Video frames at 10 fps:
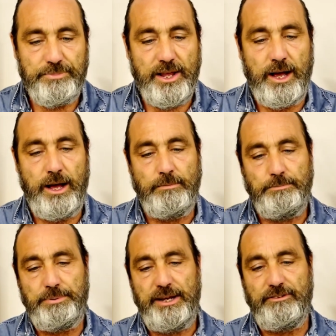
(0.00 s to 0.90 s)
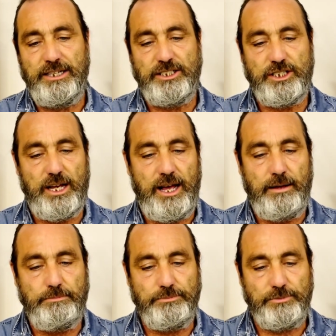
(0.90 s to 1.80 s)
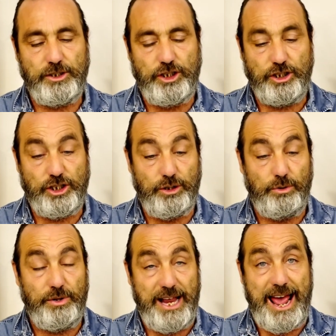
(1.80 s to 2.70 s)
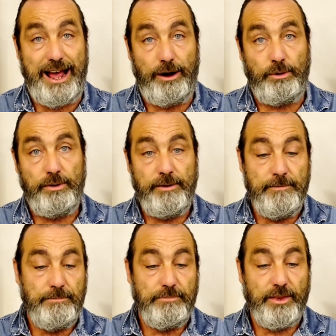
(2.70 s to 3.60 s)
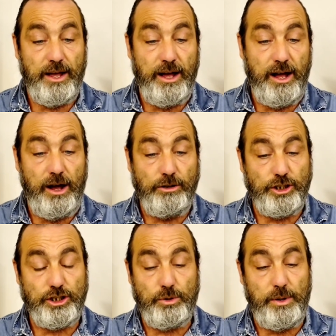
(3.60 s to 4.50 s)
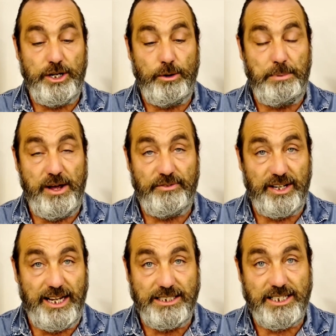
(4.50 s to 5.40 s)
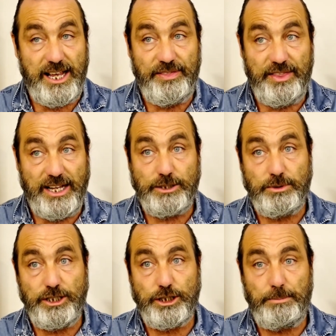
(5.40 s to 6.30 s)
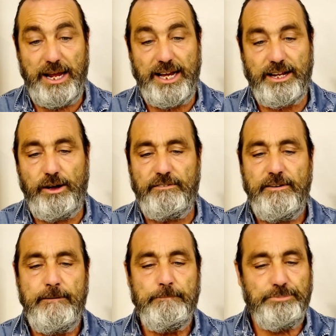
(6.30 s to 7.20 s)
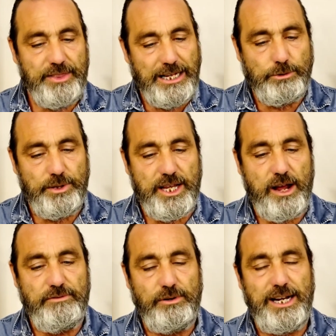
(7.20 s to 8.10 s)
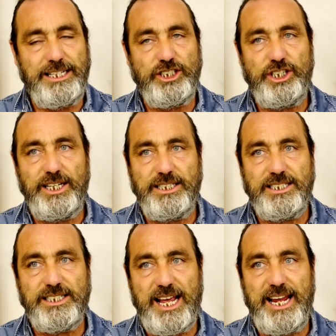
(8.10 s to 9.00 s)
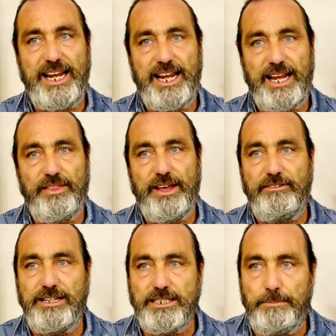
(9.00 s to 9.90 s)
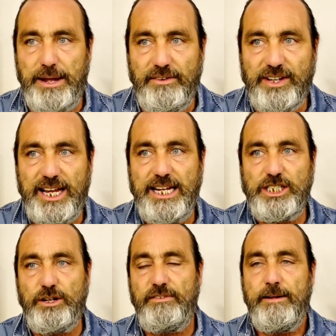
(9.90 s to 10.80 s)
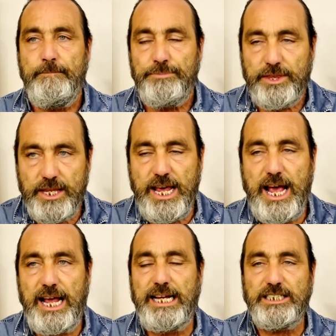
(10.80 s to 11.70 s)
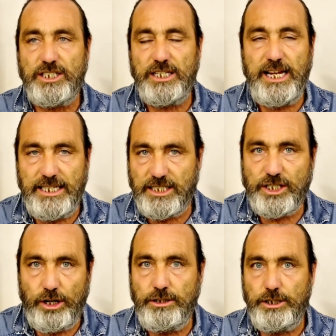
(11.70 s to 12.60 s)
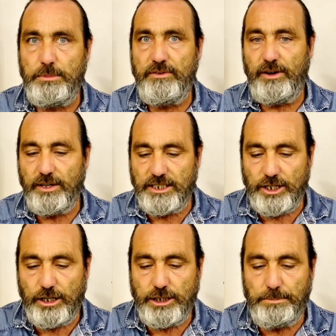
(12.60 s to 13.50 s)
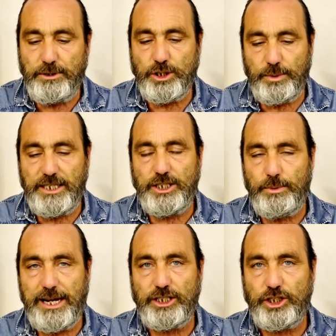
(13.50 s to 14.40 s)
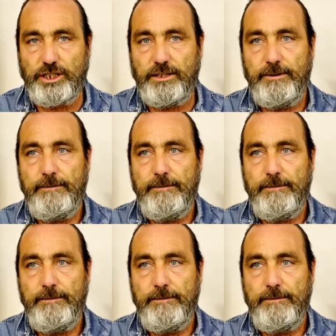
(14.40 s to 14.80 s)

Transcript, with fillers: um, periods, um, just till now, uh, or just till when your birthday is, and that's when you should be heading off. And that's what the overall energy is saying here. There is a bit of a case of, yeah, it's it's time to move on. It's time to put to, into action